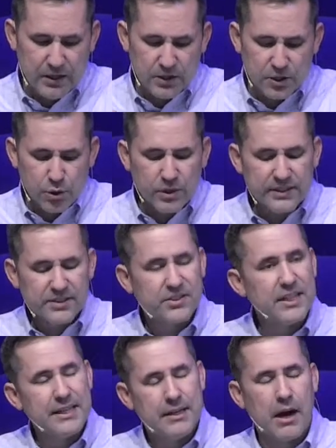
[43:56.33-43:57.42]
you can
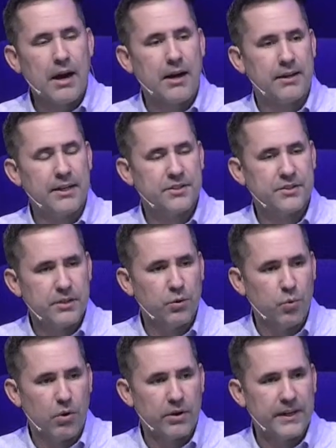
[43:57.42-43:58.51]
see God is still
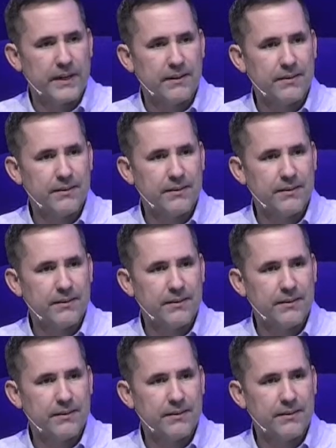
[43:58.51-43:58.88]
working.